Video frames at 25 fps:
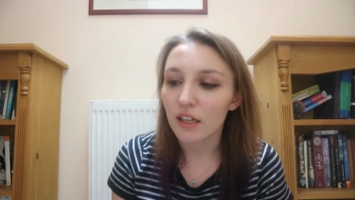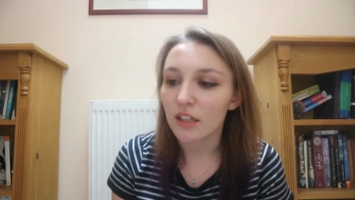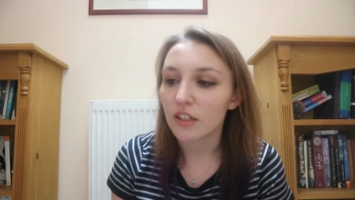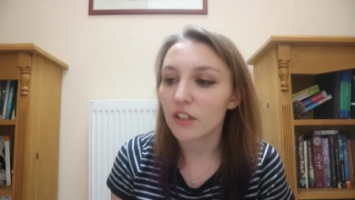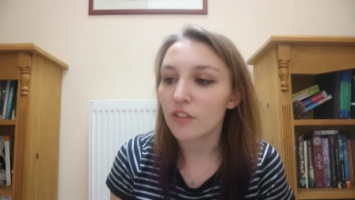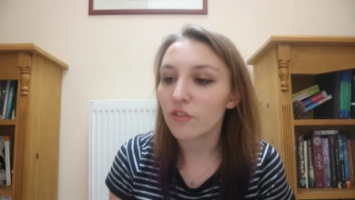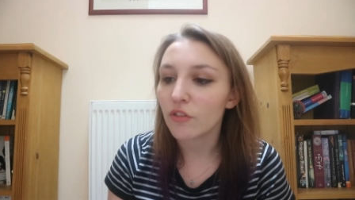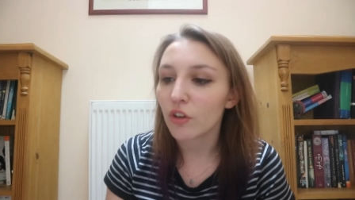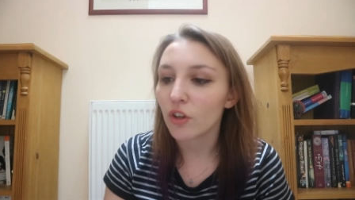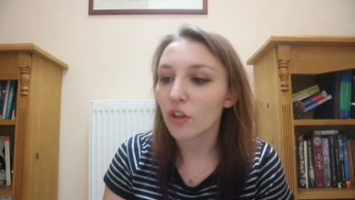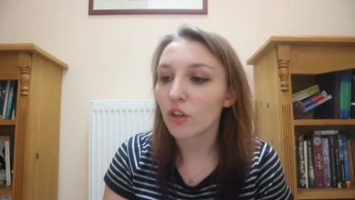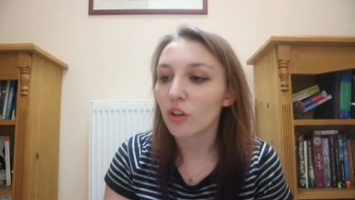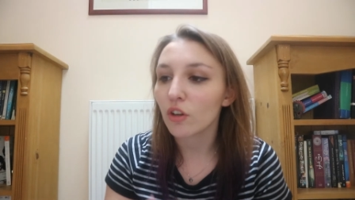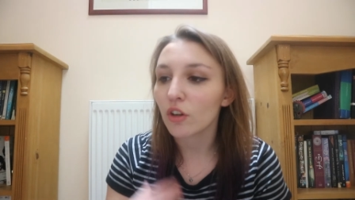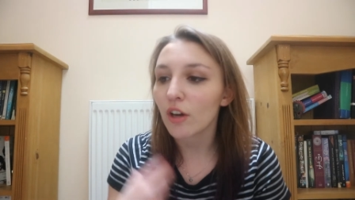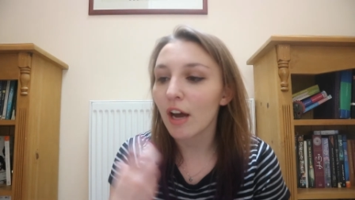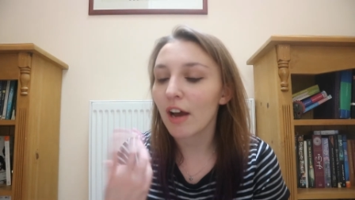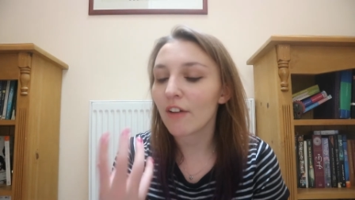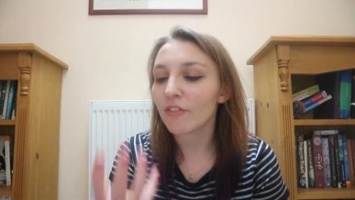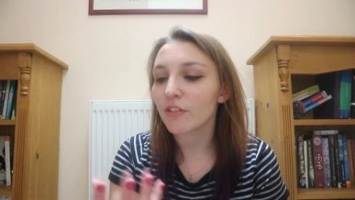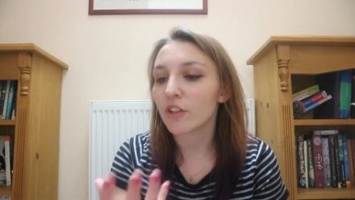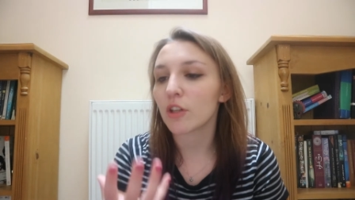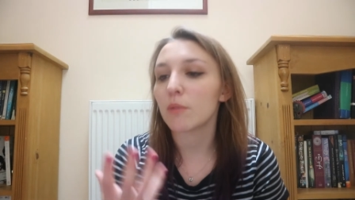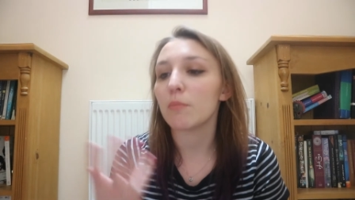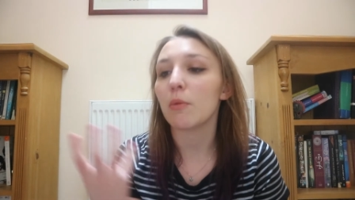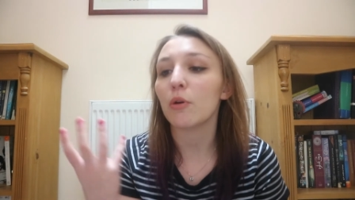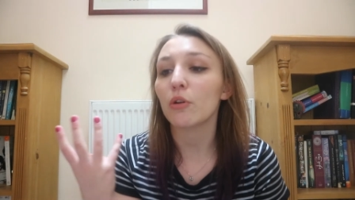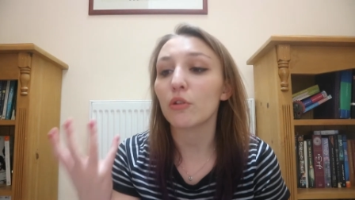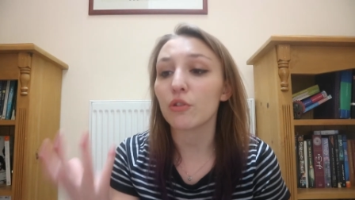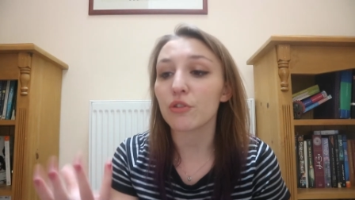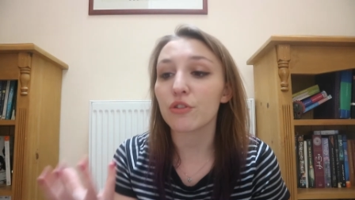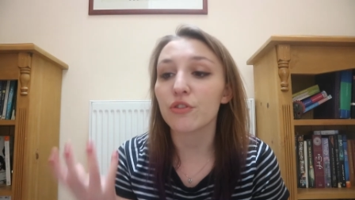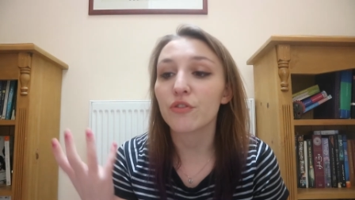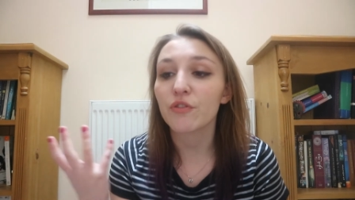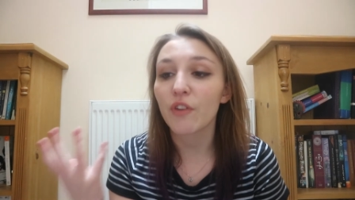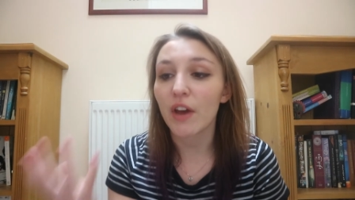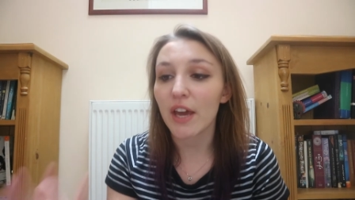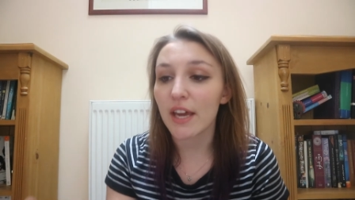and you've gotta look after your
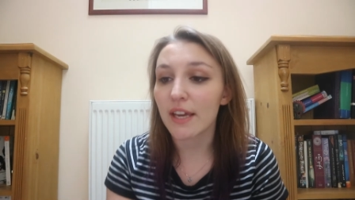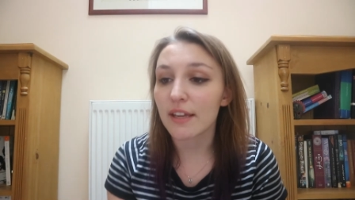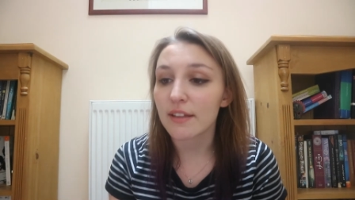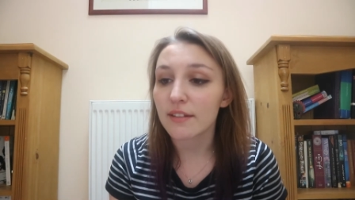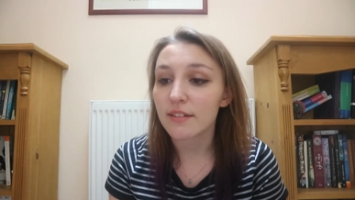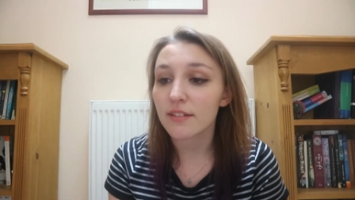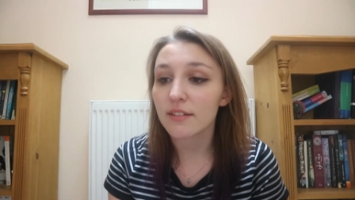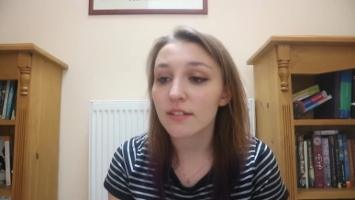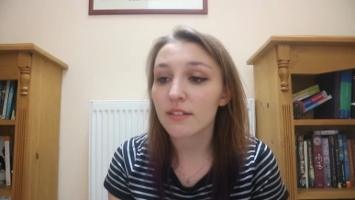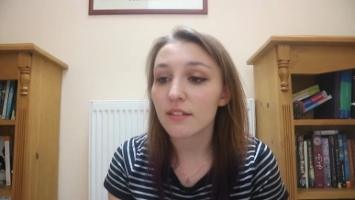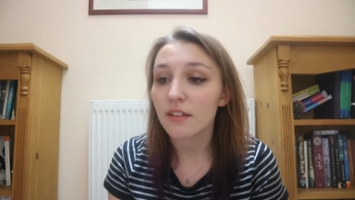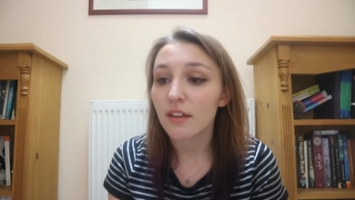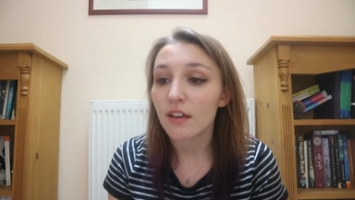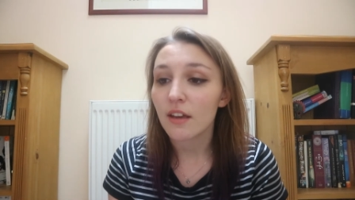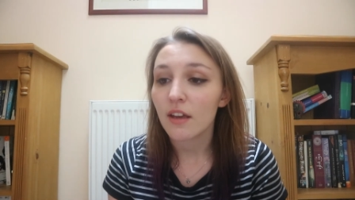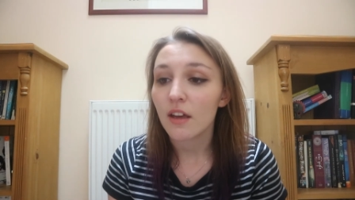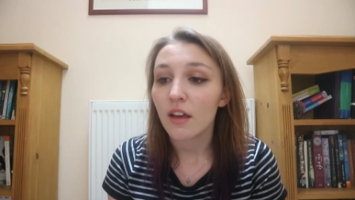model's face,